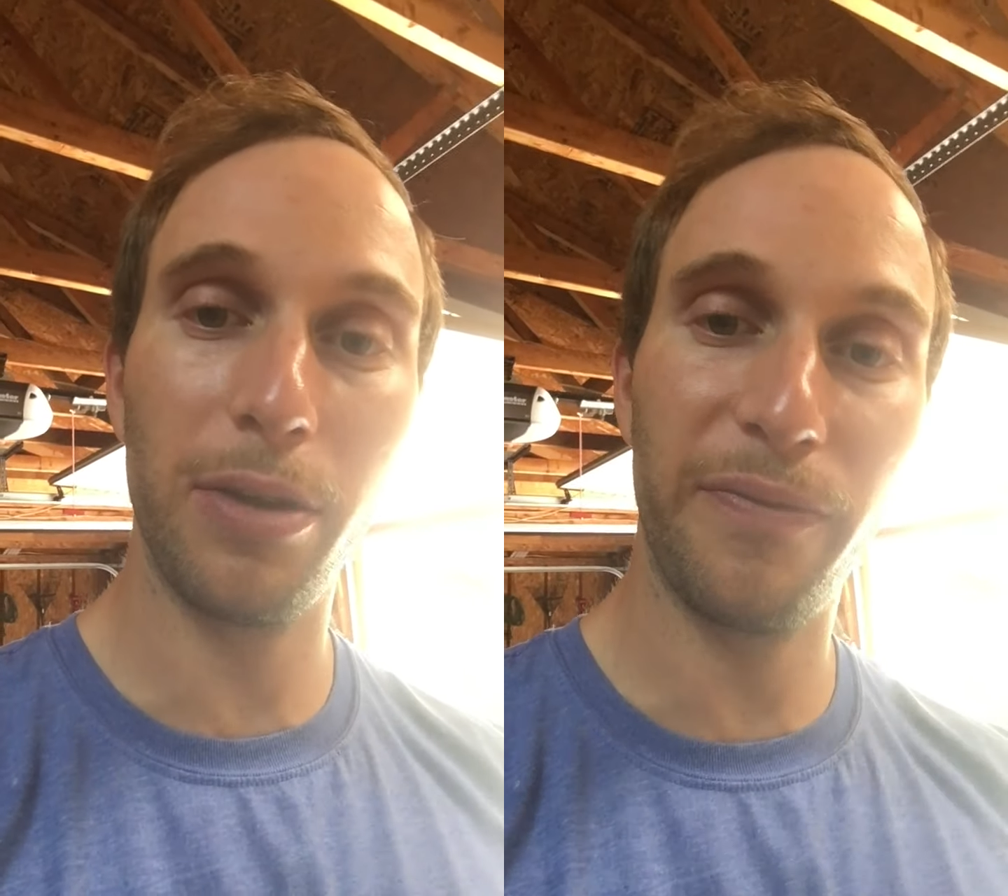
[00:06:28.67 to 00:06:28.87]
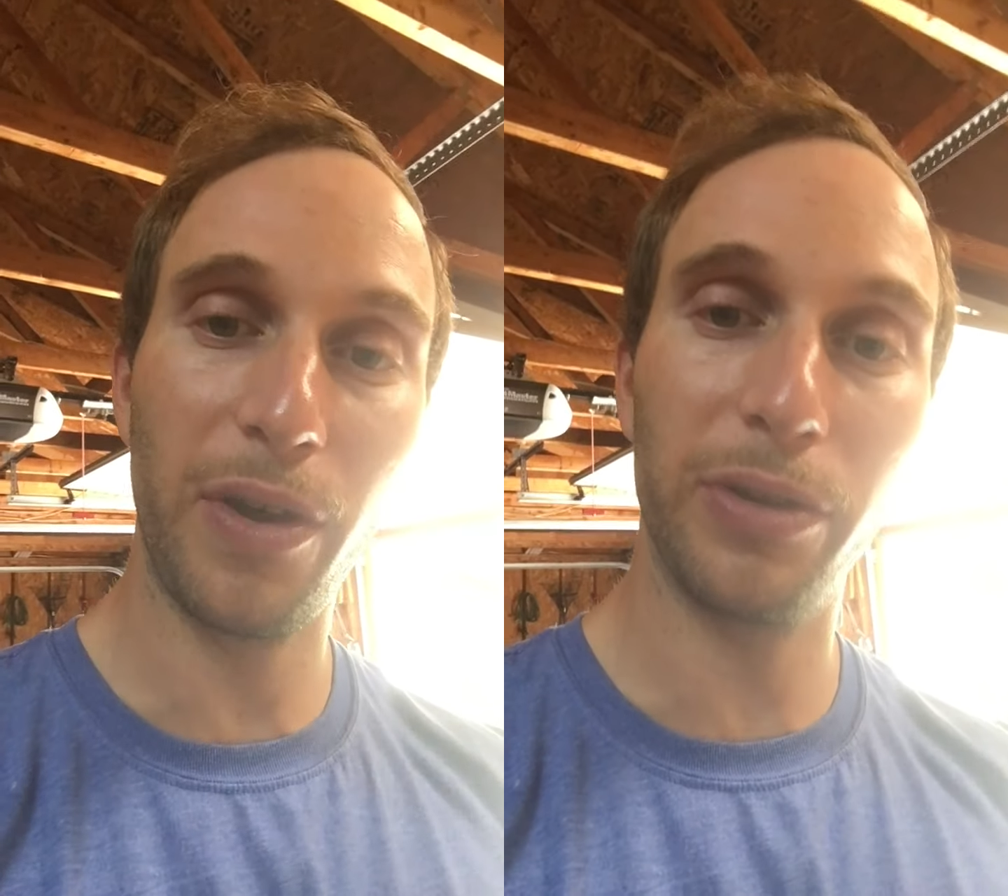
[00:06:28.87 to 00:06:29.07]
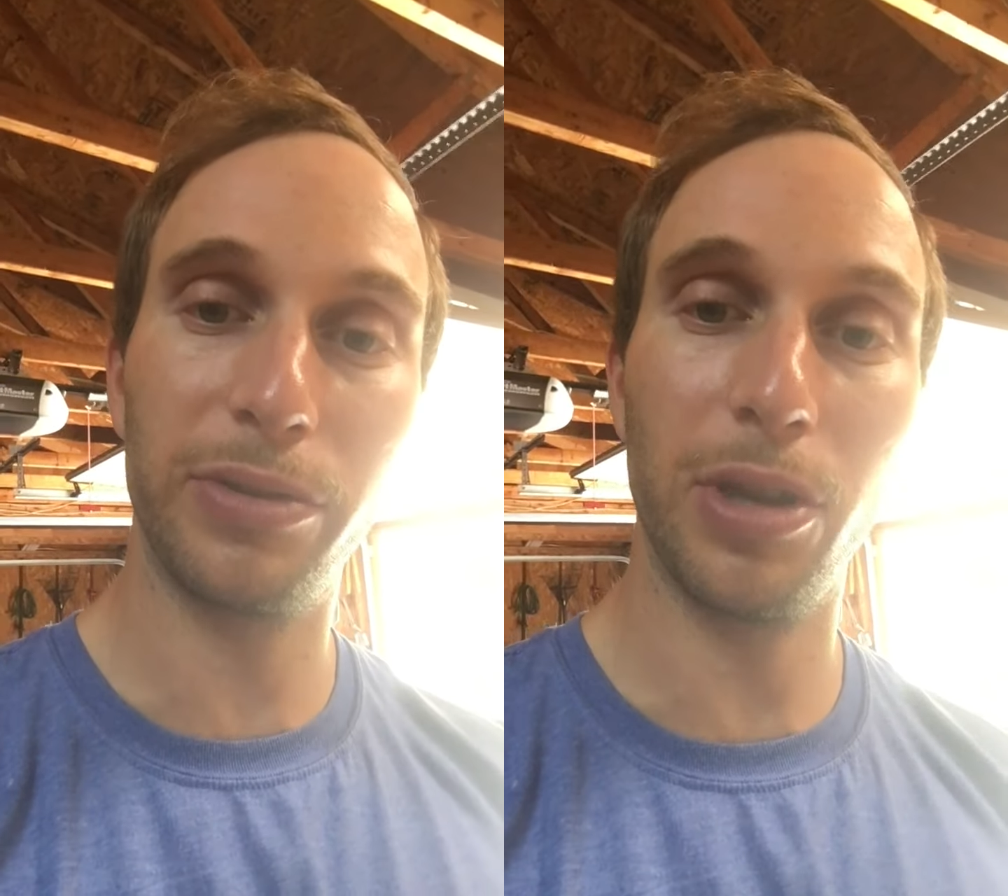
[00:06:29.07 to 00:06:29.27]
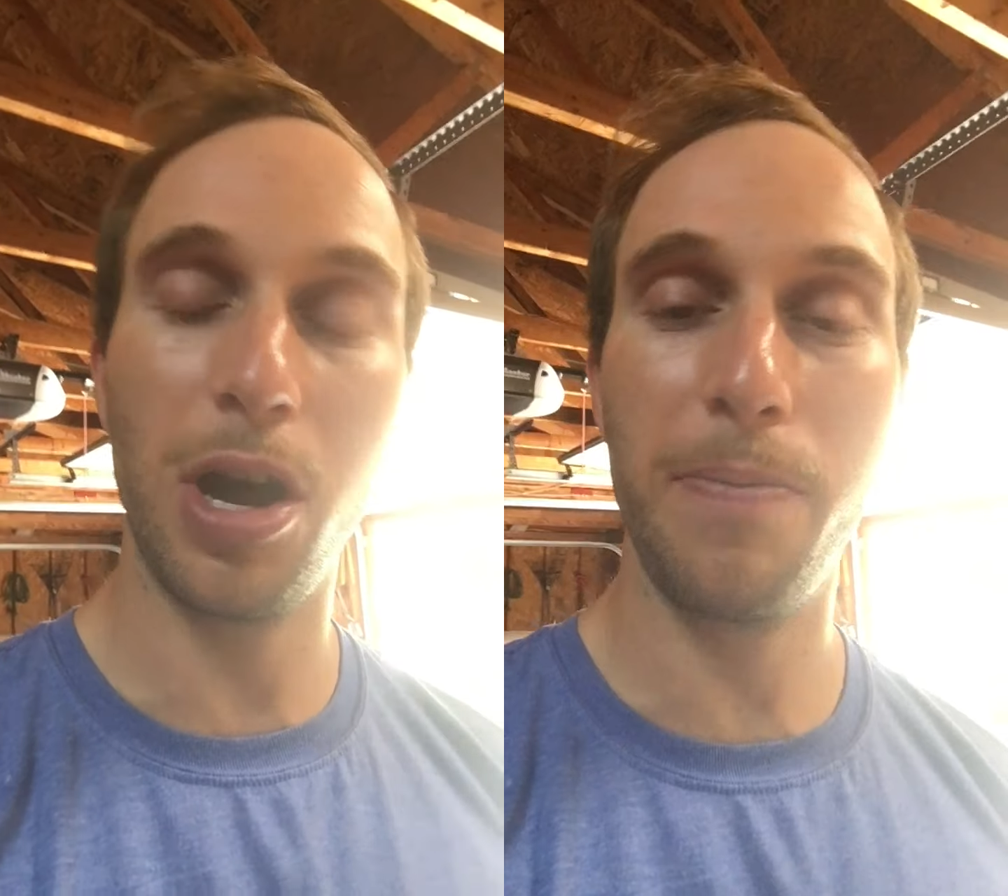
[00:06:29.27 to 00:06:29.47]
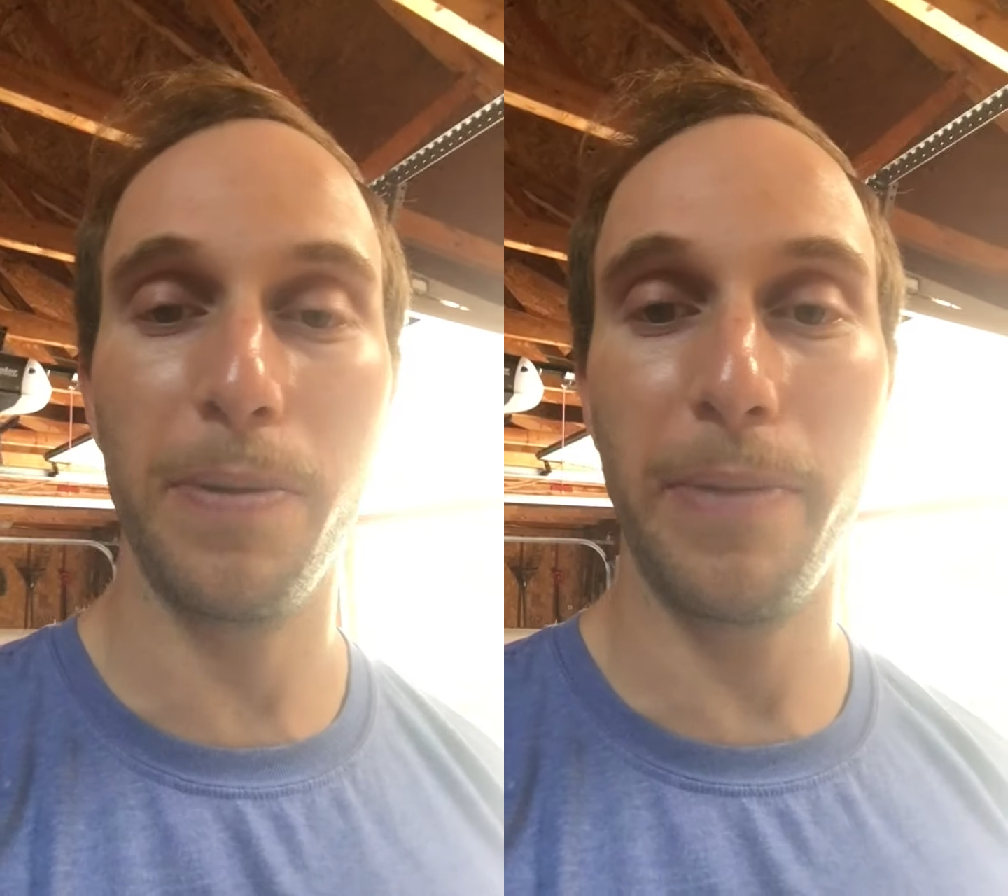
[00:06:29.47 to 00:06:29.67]
Focus on
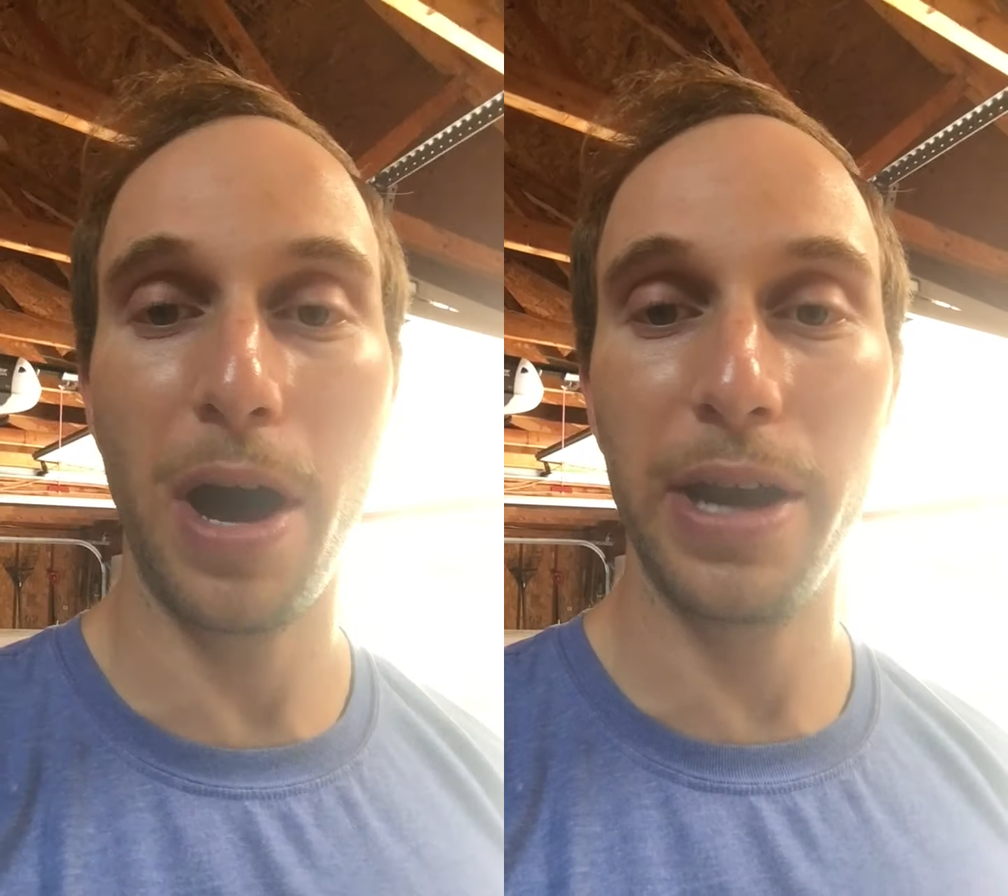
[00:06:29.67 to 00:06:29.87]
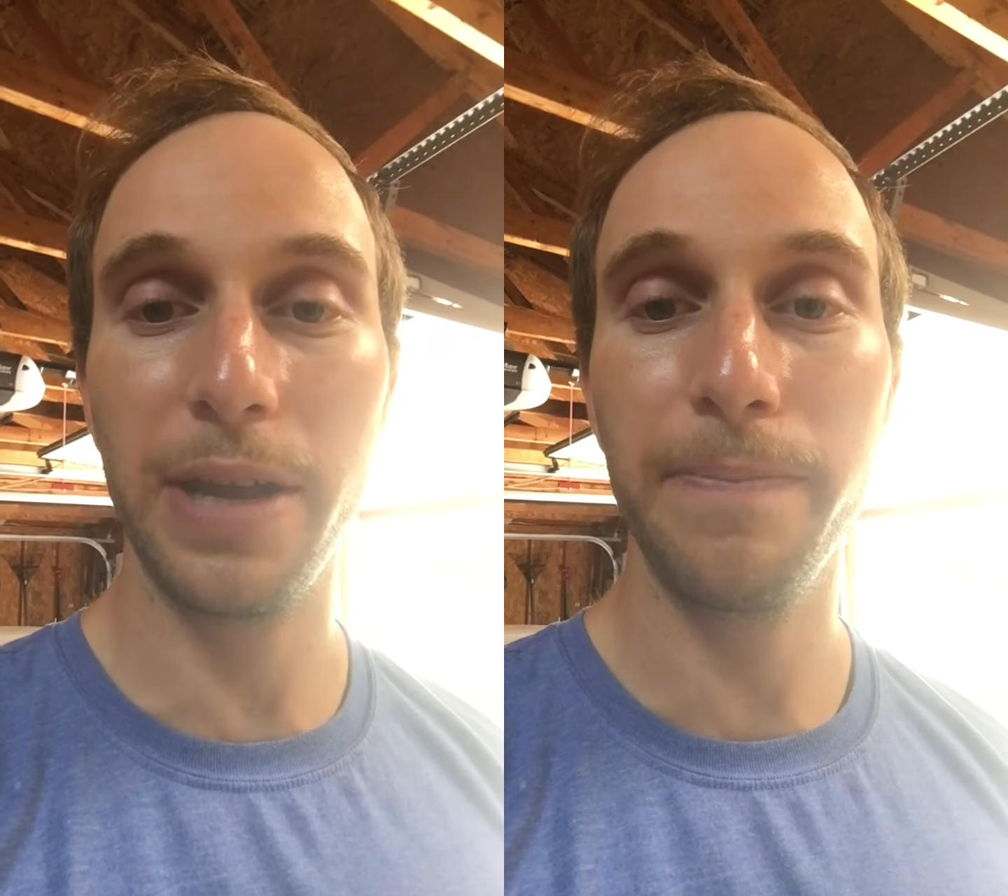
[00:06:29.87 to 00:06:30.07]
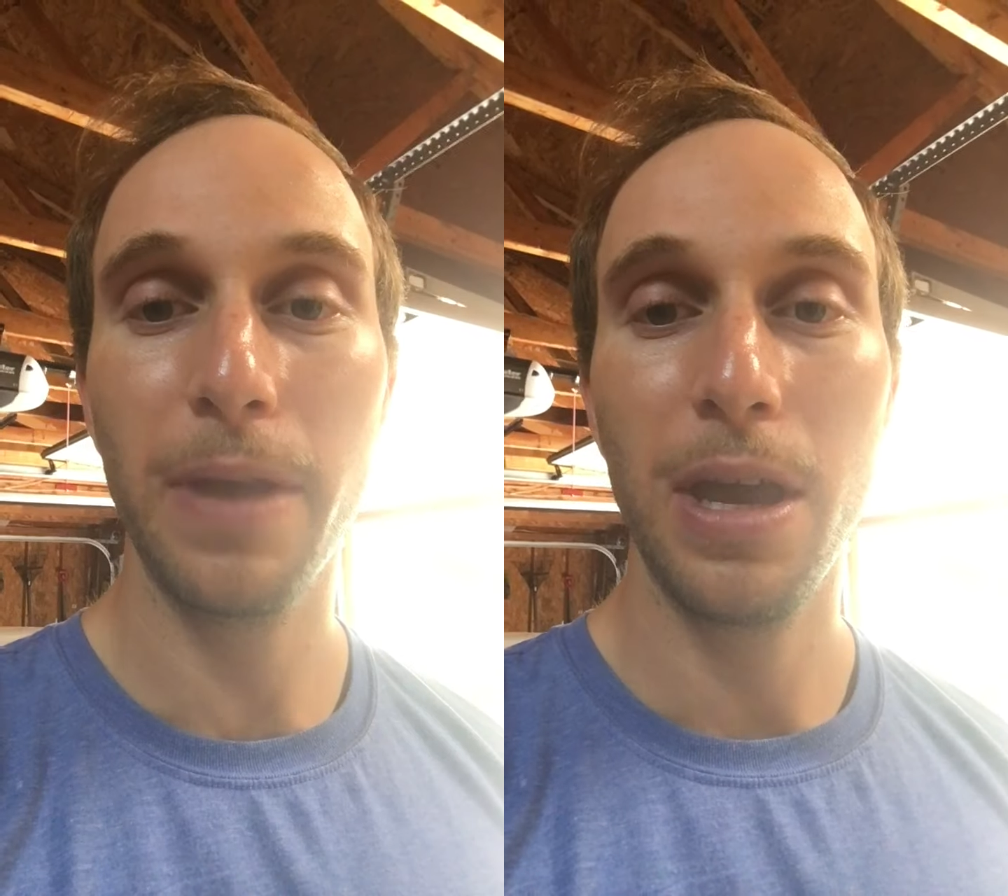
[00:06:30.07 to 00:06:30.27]
upper body.